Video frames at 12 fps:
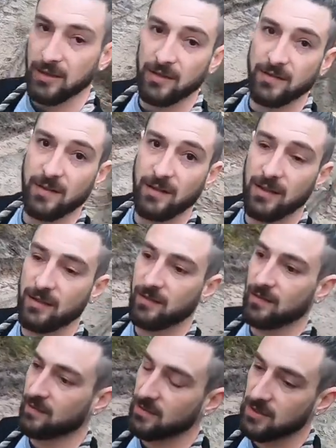You see
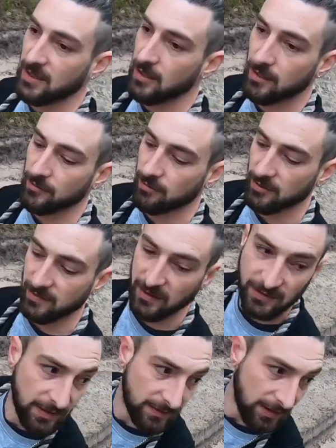this? So she knows what
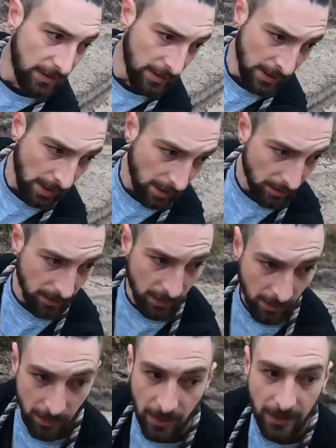sit is.
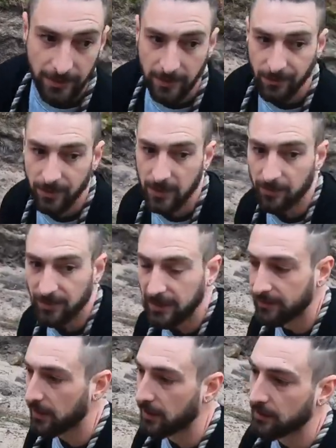Yeah, look. Now I come
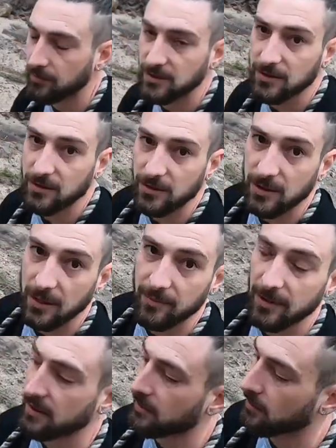down low, she's gonna come in.